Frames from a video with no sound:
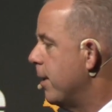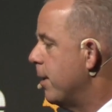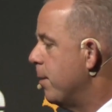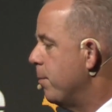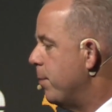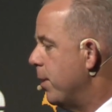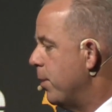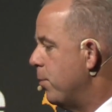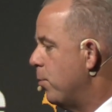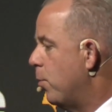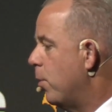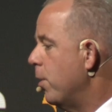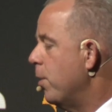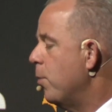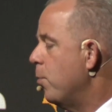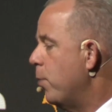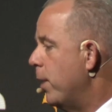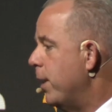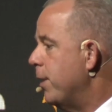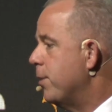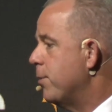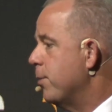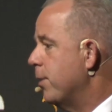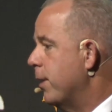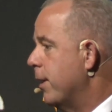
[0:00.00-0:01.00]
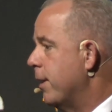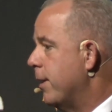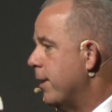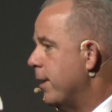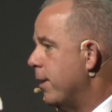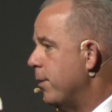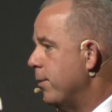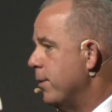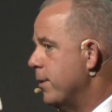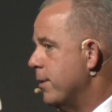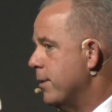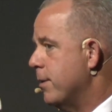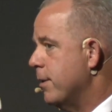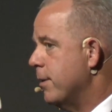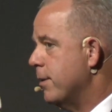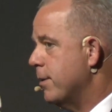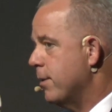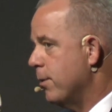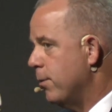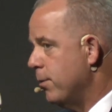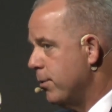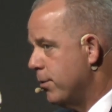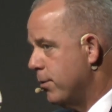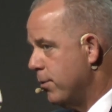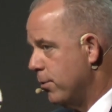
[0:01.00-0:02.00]
But one way to get out is
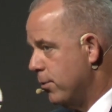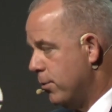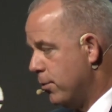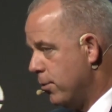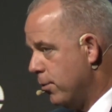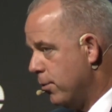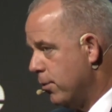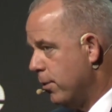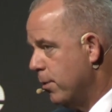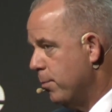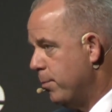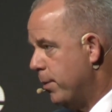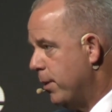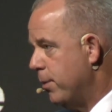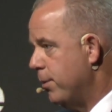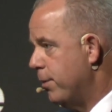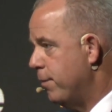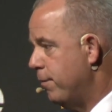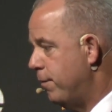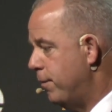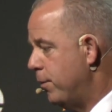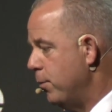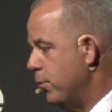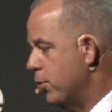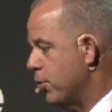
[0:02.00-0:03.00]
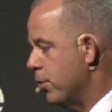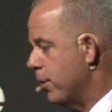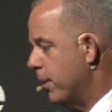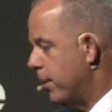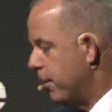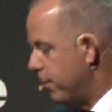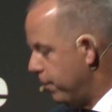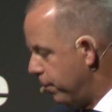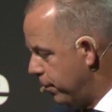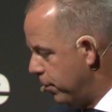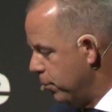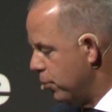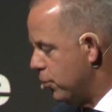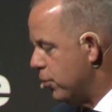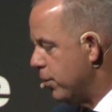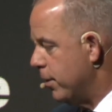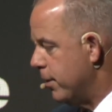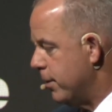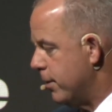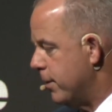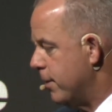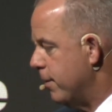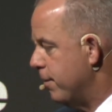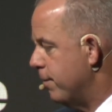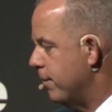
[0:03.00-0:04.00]
also talk about the future. And the future
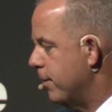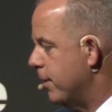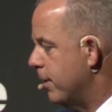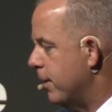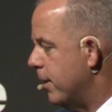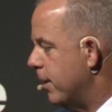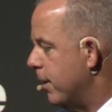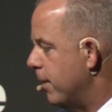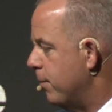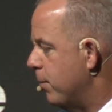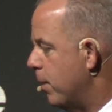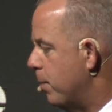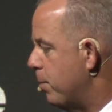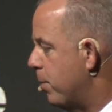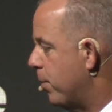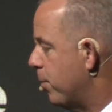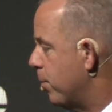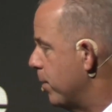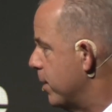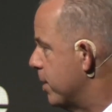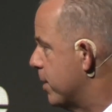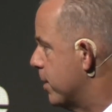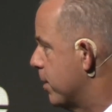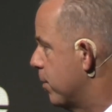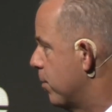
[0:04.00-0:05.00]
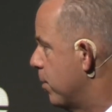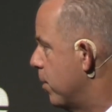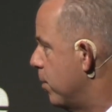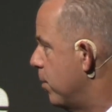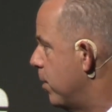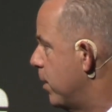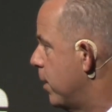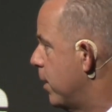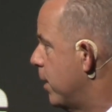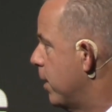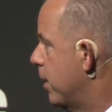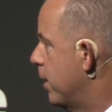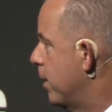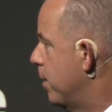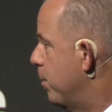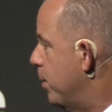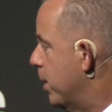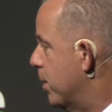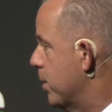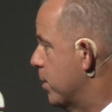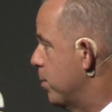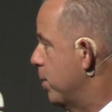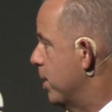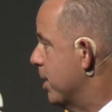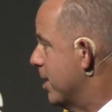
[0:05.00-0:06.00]
is definitely Web 3.0,
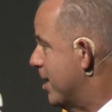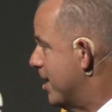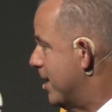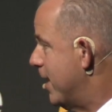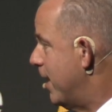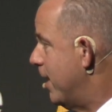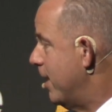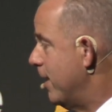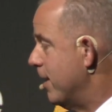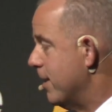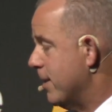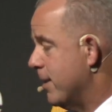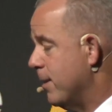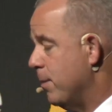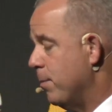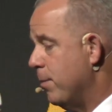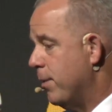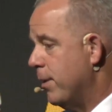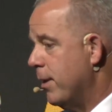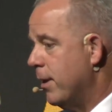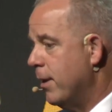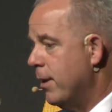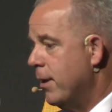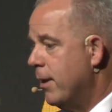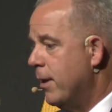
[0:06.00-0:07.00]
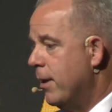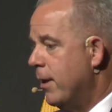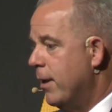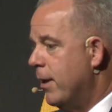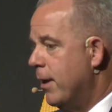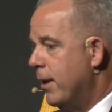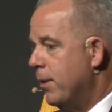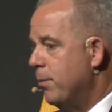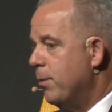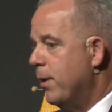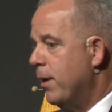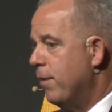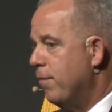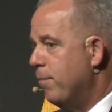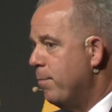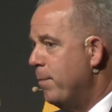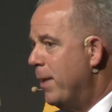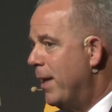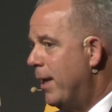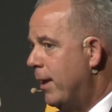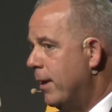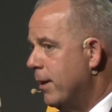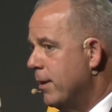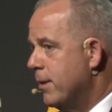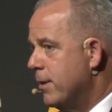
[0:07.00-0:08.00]
because we are selling something. And we have
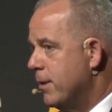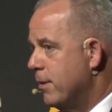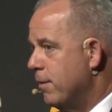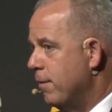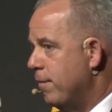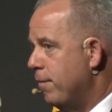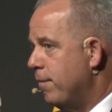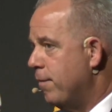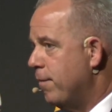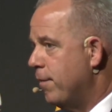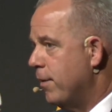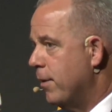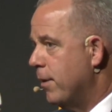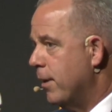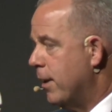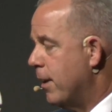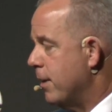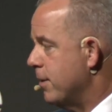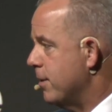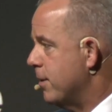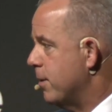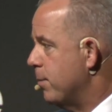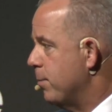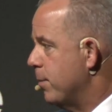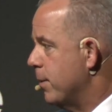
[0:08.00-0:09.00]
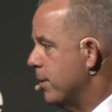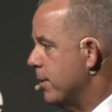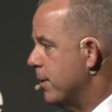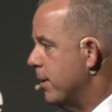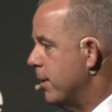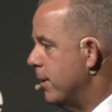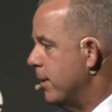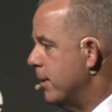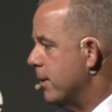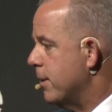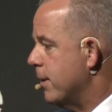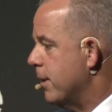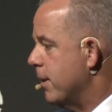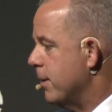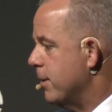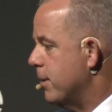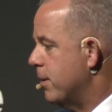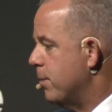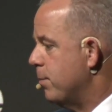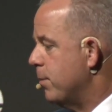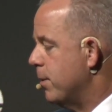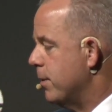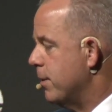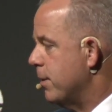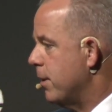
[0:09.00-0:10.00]
millions of customers, and these
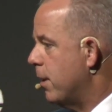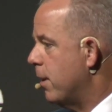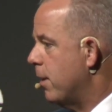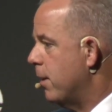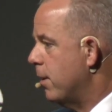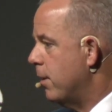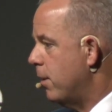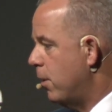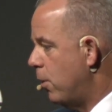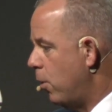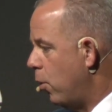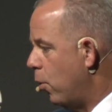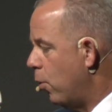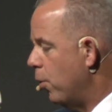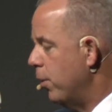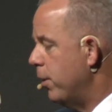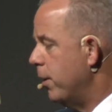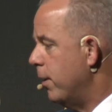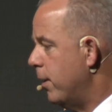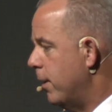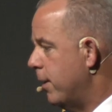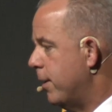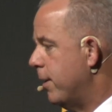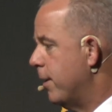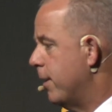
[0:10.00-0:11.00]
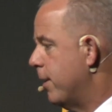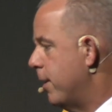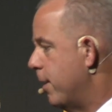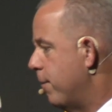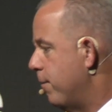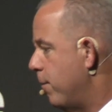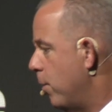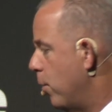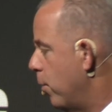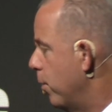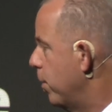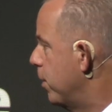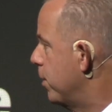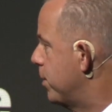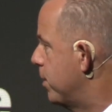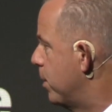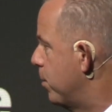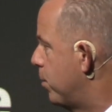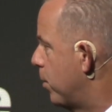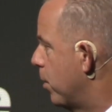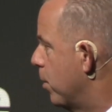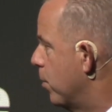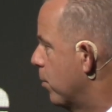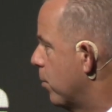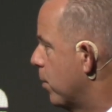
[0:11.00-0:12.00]
customers are loyal and they have loyalty
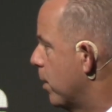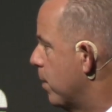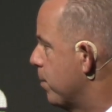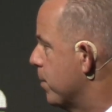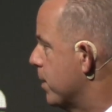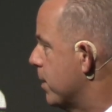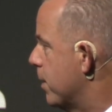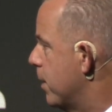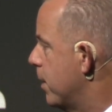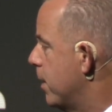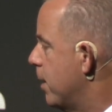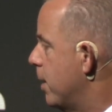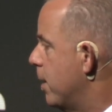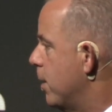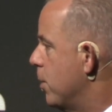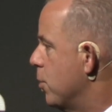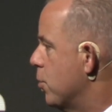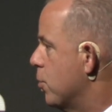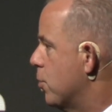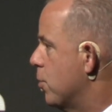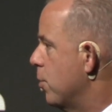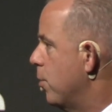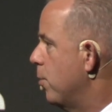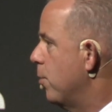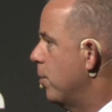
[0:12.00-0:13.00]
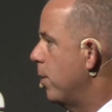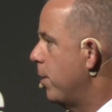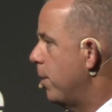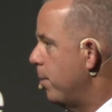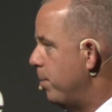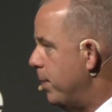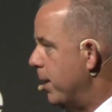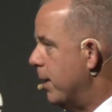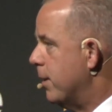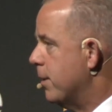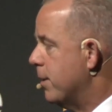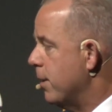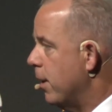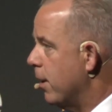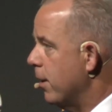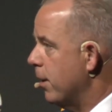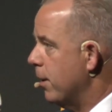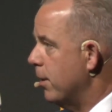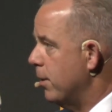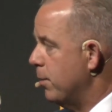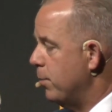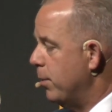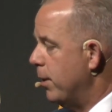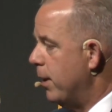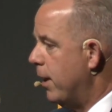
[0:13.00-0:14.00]
programs. So the big
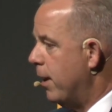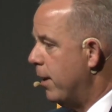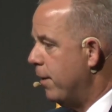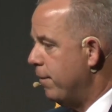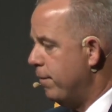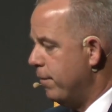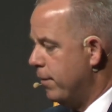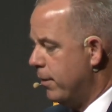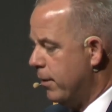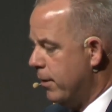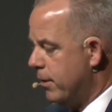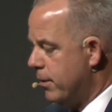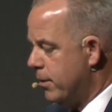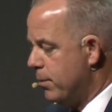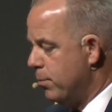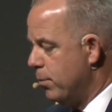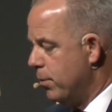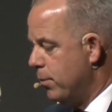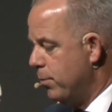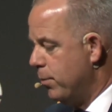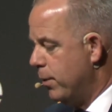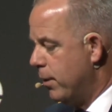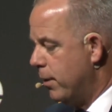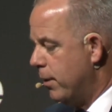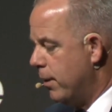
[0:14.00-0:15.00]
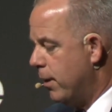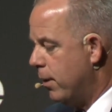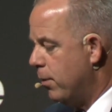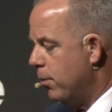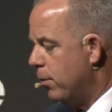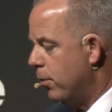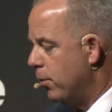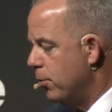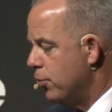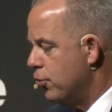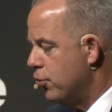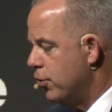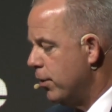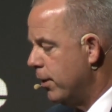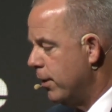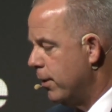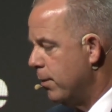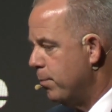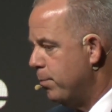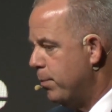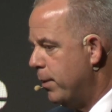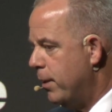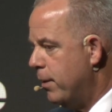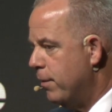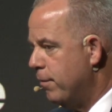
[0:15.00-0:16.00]
target we have, and that's what we are now launching, a
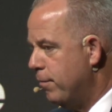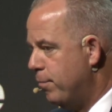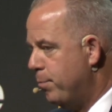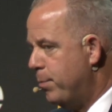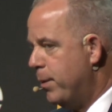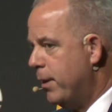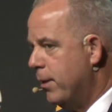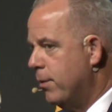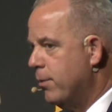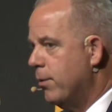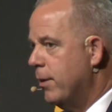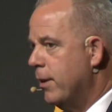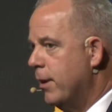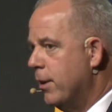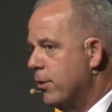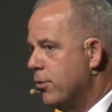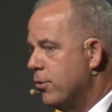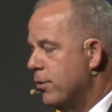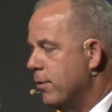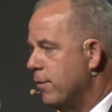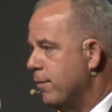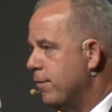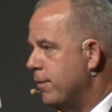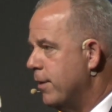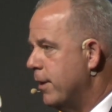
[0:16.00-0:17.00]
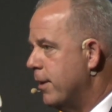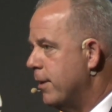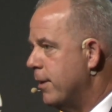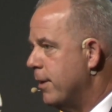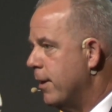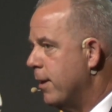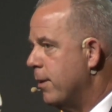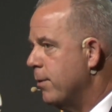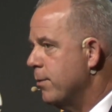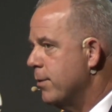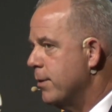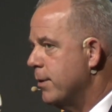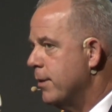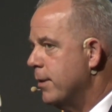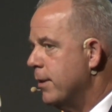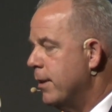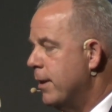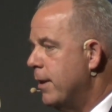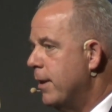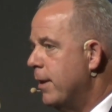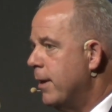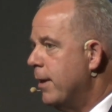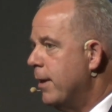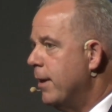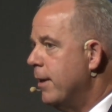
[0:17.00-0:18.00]
PFP collection of 10,000,
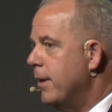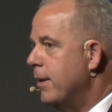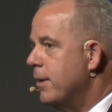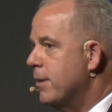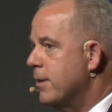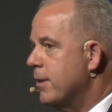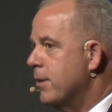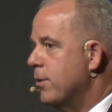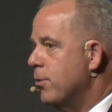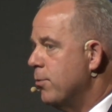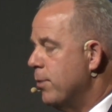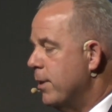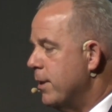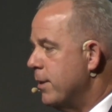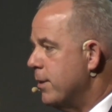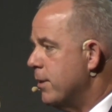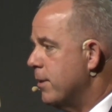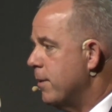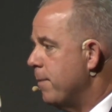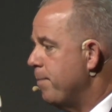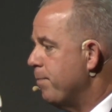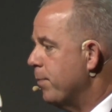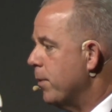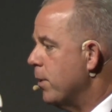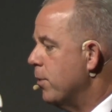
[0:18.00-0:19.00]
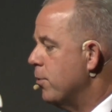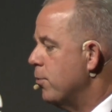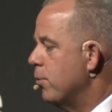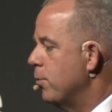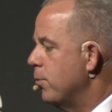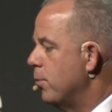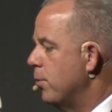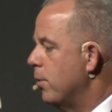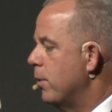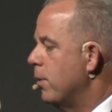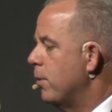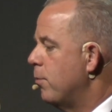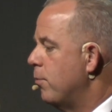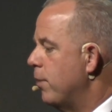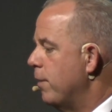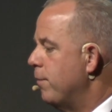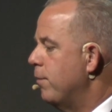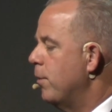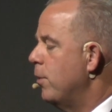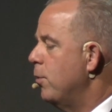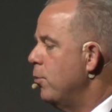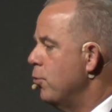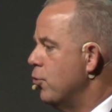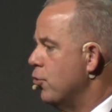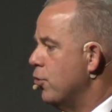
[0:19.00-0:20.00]
is addressed to
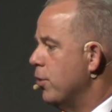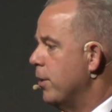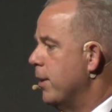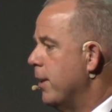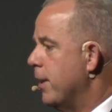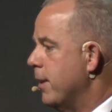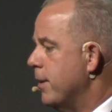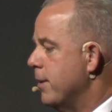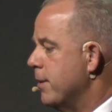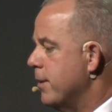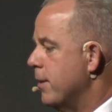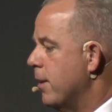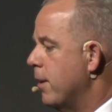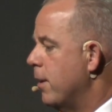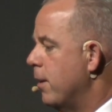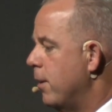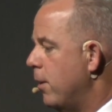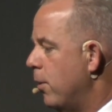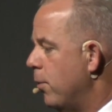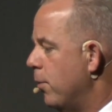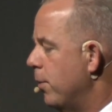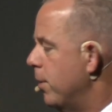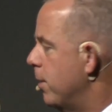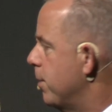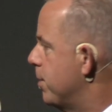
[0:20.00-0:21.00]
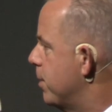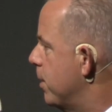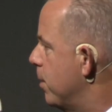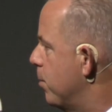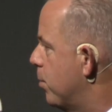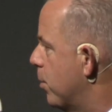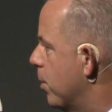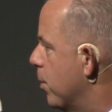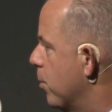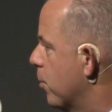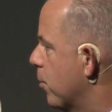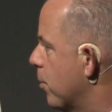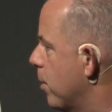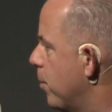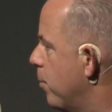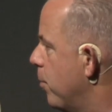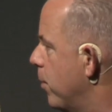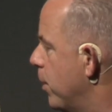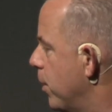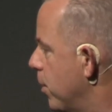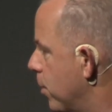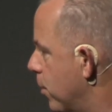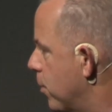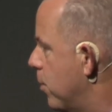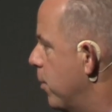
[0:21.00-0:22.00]
revolutionize a loyalty program where
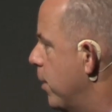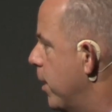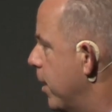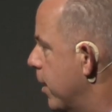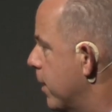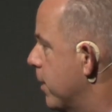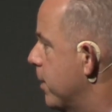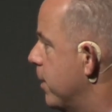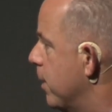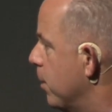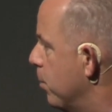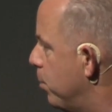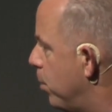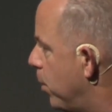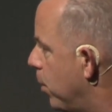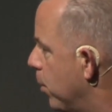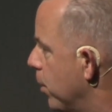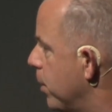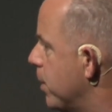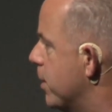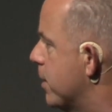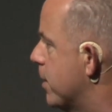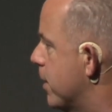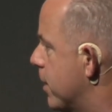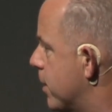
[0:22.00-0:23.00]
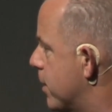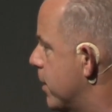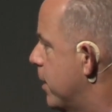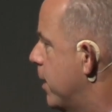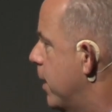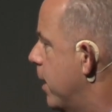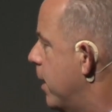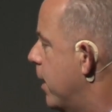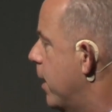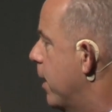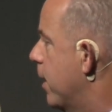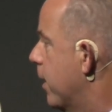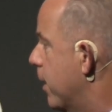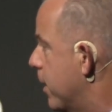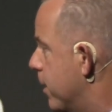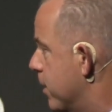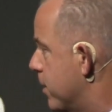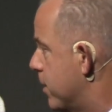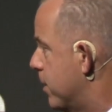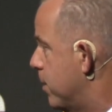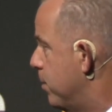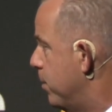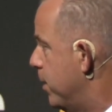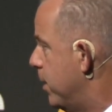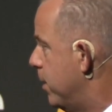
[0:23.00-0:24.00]
you're collecting points as an airline
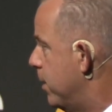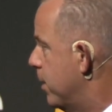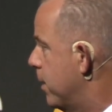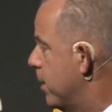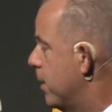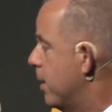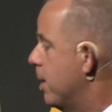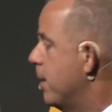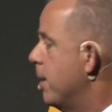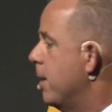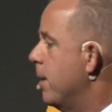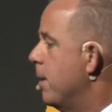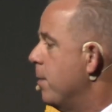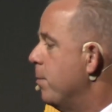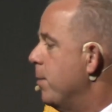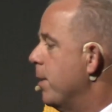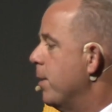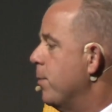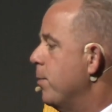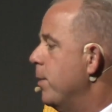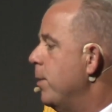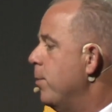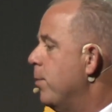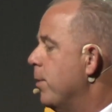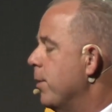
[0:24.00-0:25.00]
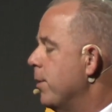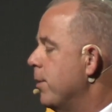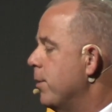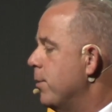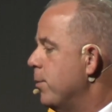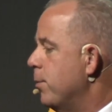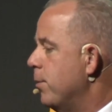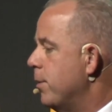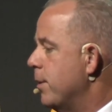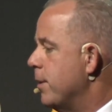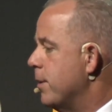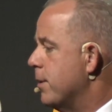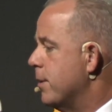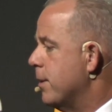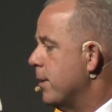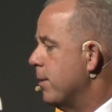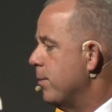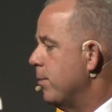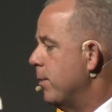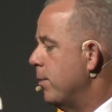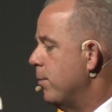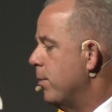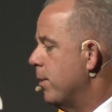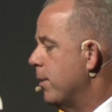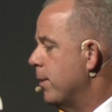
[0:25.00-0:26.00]
customer, but we want to do this, and
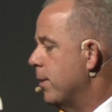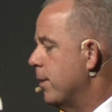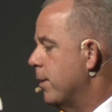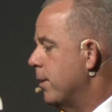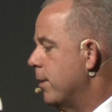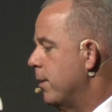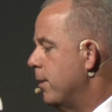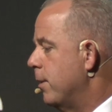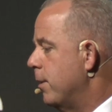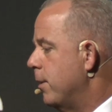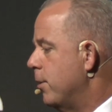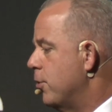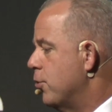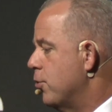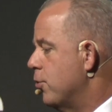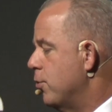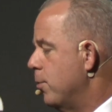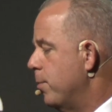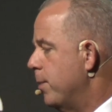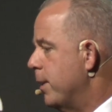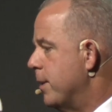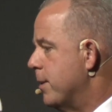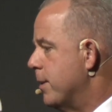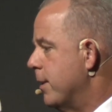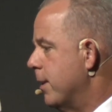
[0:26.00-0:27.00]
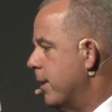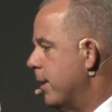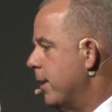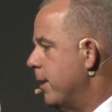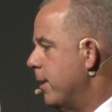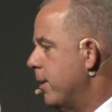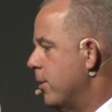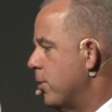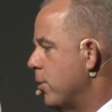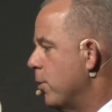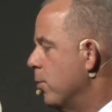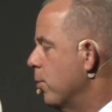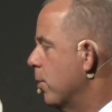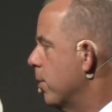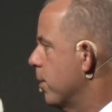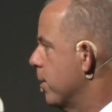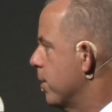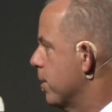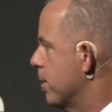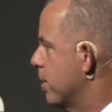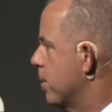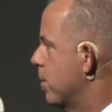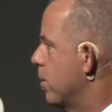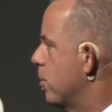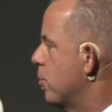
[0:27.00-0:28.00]
we want to issue basically
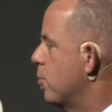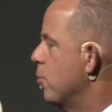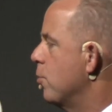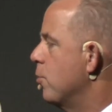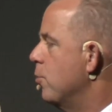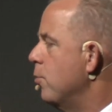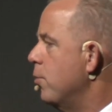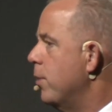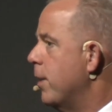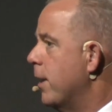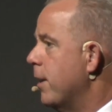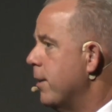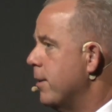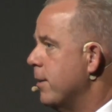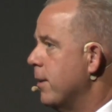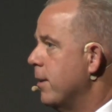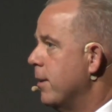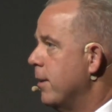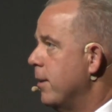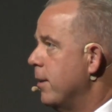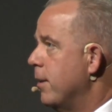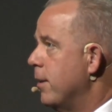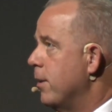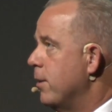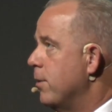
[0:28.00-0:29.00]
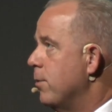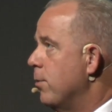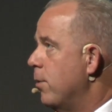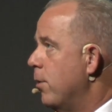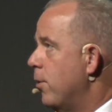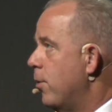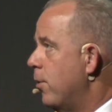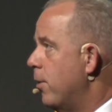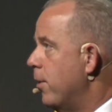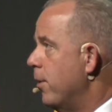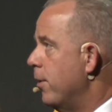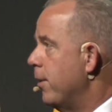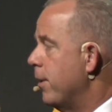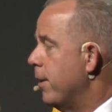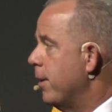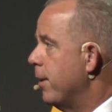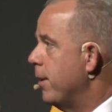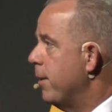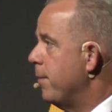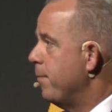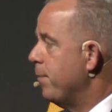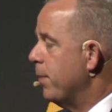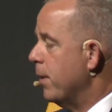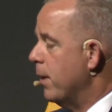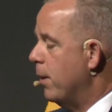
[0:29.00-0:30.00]
tokens. To do that, to learn
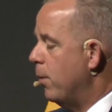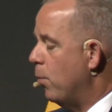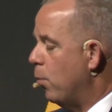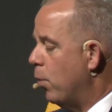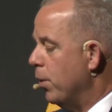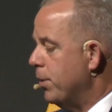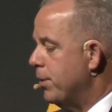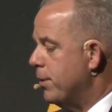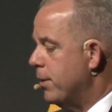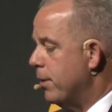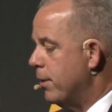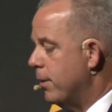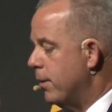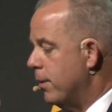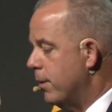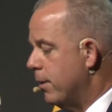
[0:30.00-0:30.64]
what